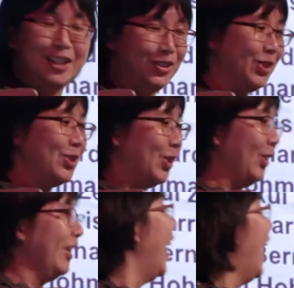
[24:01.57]

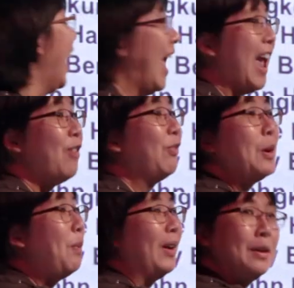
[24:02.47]
Institute.
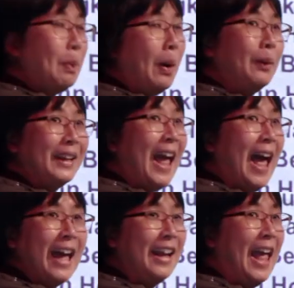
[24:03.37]
Everybody probably
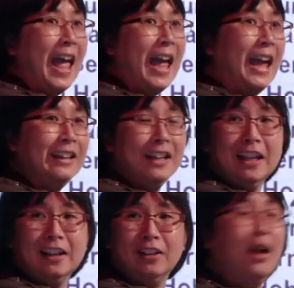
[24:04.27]
had a hand
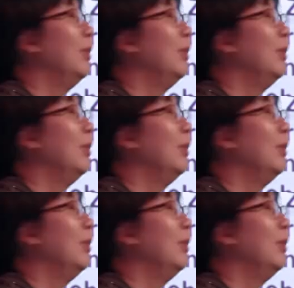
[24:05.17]
in